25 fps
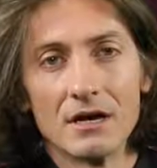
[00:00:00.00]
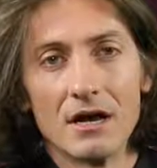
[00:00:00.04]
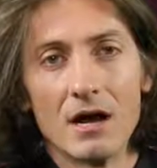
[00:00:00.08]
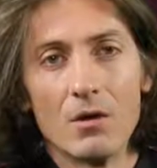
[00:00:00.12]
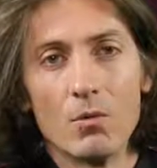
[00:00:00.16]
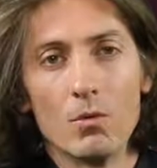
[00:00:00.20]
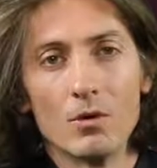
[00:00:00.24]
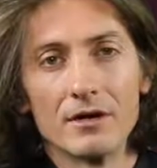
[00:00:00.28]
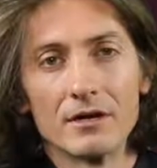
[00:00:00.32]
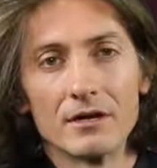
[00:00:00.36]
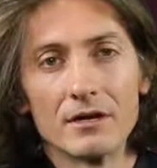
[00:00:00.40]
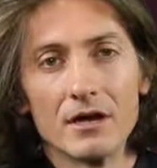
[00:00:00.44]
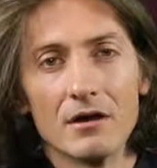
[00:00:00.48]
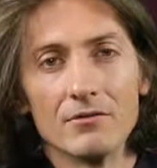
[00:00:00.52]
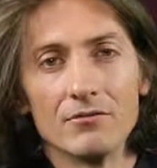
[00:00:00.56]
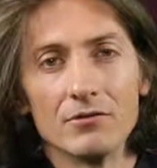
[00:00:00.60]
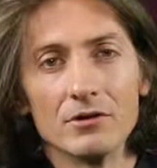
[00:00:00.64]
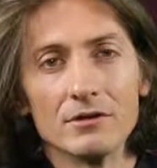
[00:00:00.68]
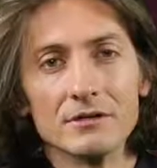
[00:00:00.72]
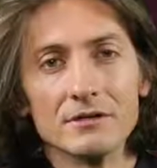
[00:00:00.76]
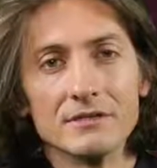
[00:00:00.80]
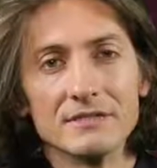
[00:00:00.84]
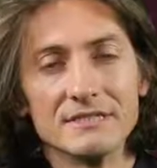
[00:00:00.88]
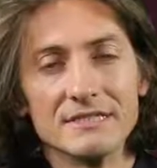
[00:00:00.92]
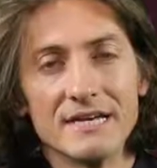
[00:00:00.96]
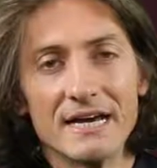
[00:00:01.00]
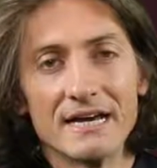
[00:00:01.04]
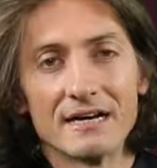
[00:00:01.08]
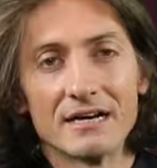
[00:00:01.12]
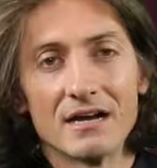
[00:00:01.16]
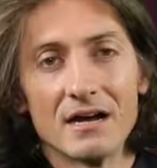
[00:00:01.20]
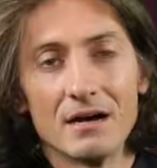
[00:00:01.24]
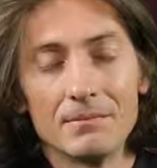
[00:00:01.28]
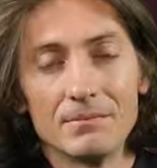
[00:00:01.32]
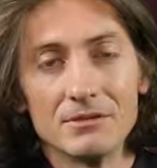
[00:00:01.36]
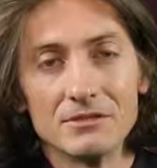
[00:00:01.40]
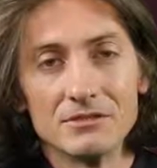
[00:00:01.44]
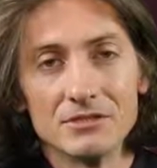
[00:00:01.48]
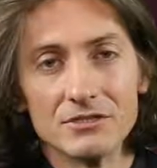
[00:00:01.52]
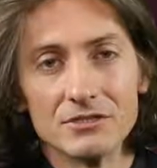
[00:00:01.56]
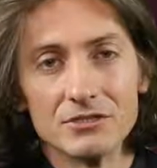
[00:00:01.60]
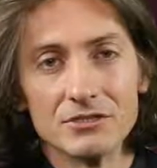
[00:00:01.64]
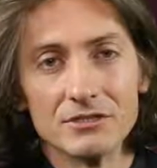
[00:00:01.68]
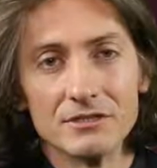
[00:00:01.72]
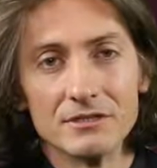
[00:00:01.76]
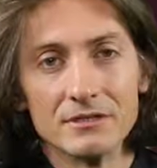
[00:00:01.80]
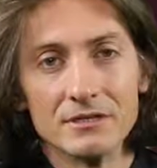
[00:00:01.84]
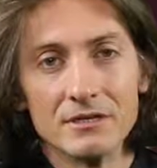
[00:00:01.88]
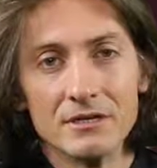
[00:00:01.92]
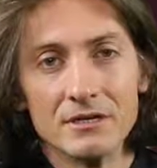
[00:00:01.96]
I want to cover deck
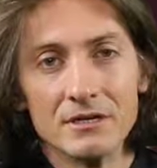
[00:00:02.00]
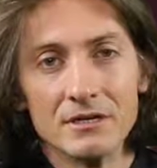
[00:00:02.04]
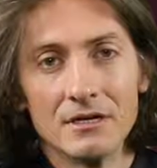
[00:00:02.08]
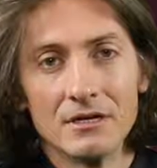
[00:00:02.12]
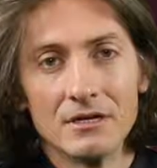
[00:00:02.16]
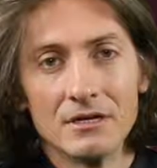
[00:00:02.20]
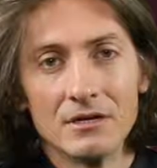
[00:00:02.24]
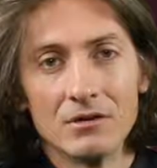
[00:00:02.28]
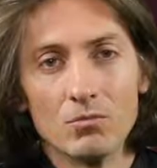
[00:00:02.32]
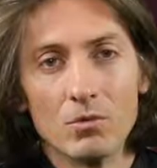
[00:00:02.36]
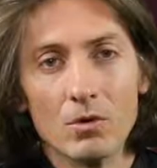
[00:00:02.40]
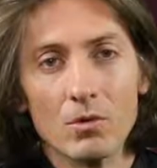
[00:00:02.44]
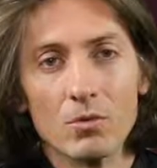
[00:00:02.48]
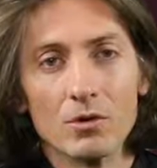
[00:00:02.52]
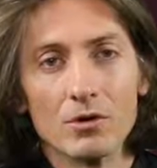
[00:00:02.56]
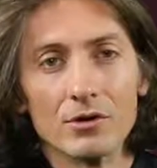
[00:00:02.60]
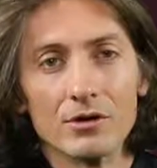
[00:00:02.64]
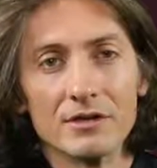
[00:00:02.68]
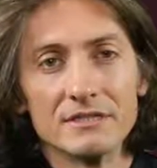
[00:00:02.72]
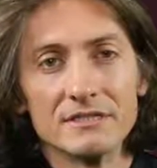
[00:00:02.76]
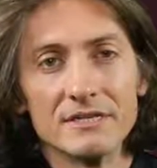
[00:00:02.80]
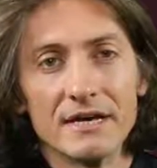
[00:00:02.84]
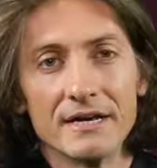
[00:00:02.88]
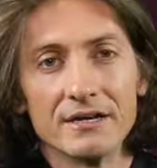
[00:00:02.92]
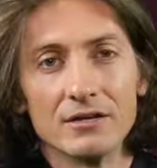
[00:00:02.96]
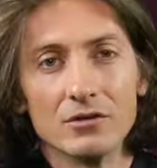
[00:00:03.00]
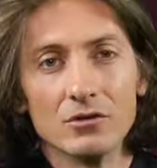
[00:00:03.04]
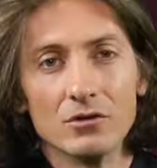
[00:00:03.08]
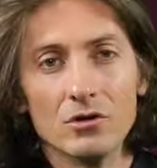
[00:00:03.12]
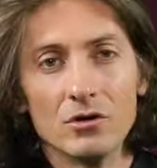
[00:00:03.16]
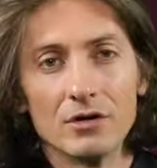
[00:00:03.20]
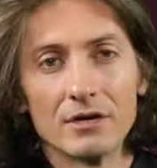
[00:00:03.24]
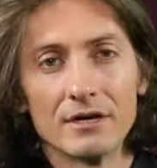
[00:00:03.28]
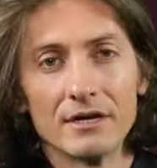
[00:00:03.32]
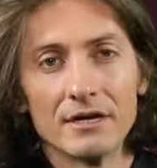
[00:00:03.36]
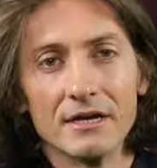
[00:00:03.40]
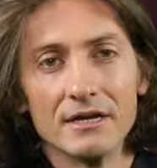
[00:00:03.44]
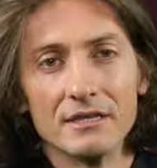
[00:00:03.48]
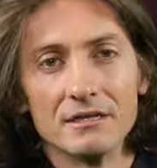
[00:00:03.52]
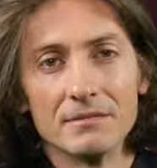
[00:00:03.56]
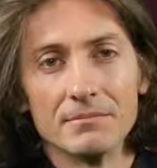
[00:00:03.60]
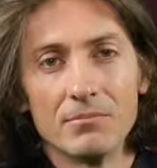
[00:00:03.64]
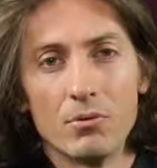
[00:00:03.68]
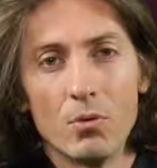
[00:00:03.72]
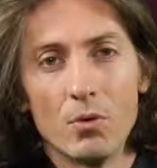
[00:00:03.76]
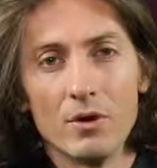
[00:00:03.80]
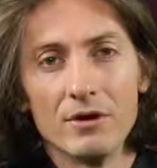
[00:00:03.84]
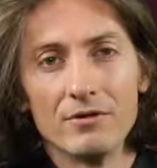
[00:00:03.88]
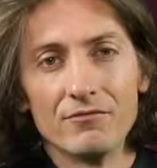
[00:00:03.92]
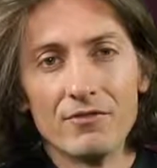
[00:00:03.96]
composition, where we're going to take a look at the
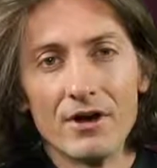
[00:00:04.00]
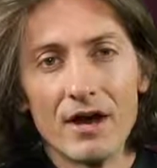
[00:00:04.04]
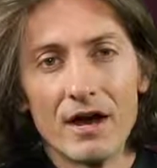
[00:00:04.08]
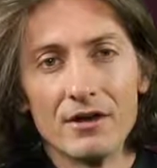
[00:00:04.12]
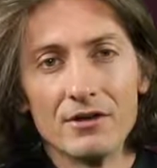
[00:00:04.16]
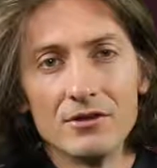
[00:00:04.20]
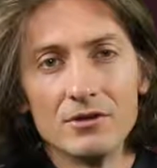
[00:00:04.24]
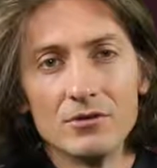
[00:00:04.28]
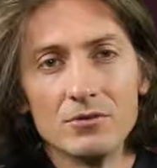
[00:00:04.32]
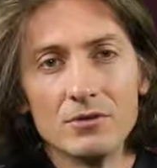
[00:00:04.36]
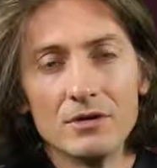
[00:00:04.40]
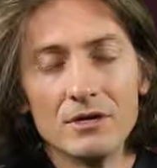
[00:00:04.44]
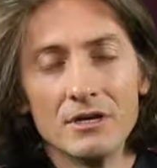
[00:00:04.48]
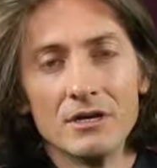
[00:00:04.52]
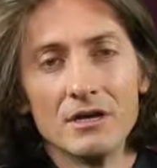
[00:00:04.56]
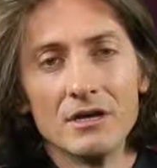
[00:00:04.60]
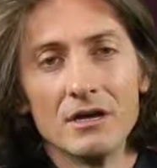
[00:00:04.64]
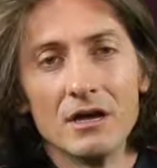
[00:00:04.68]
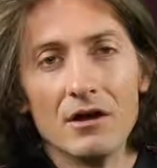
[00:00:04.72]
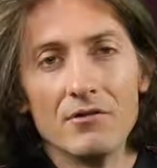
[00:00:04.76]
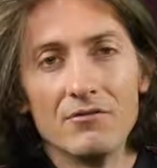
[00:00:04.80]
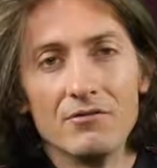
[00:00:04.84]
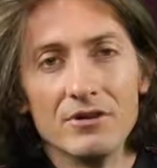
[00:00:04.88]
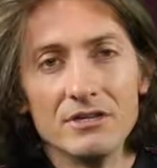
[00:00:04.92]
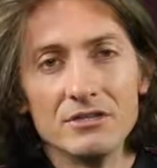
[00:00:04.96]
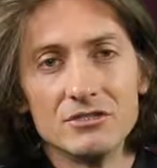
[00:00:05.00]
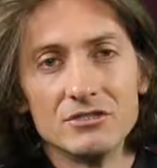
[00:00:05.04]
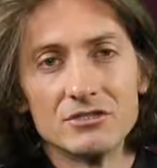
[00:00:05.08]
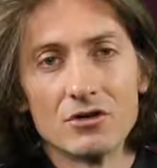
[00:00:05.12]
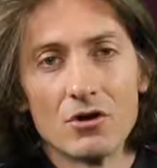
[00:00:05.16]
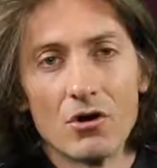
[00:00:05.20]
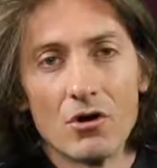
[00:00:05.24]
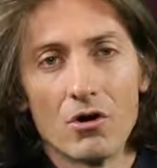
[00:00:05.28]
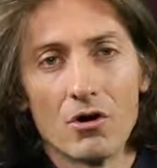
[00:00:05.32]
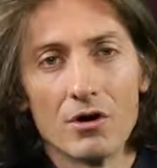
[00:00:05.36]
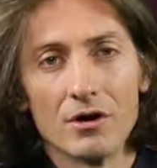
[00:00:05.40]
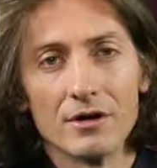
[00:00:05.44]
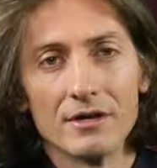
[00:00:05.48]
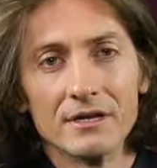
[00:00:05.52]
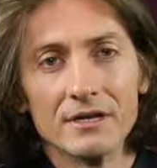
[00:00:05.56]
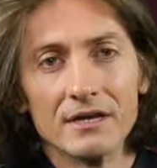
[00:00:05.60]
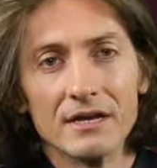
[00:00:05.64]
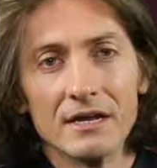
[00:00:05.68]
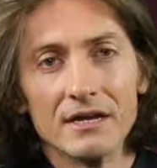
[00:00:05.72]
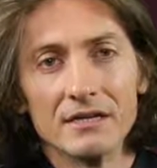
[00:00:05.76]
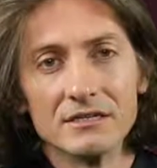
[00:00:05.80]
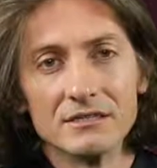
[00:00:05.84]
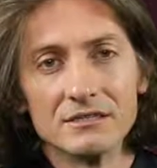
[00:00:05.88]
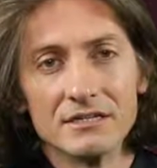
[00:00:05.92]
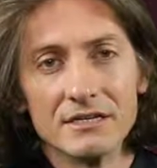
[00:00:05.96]
point value of each card
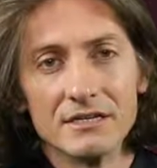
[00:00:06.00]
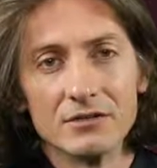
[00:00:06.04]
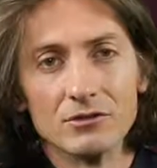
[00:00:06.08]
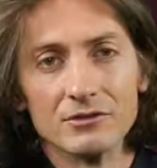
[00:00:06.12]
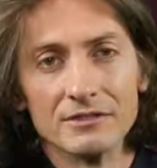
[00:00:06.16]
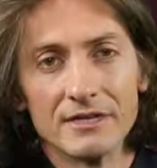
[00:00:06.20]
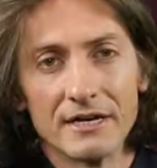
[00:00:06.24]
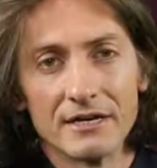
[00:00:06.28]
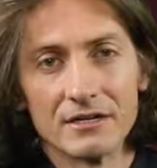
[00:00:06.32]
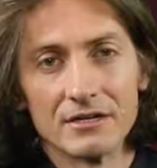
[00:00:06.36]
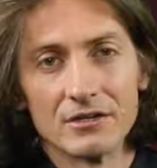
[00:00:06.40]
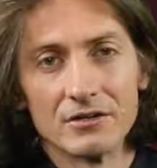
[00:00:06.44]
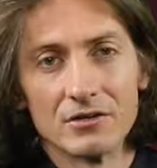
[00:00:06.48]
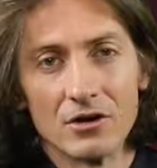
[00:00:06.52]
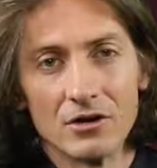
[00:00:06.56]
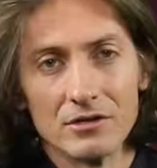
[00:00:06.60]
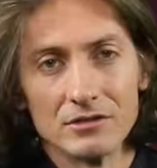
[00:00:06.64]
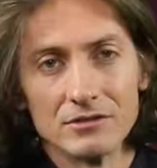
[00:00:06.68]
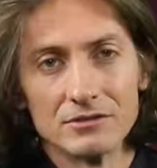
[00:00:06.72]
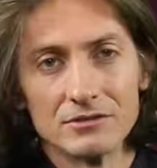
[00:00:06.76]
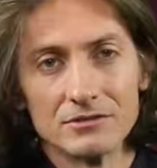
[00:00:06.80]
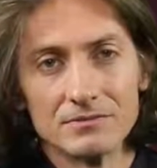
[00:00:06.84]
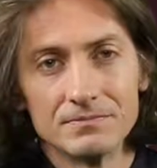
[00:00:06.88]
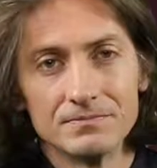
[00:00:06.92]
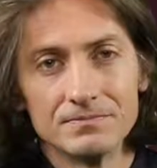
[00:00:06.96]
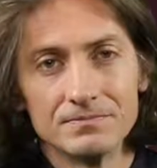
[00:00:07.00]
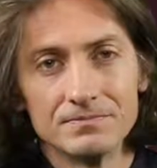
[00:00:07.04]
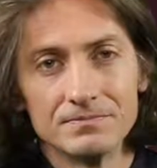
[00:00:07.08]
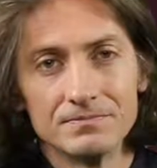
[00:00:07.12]
and a single deck of cards.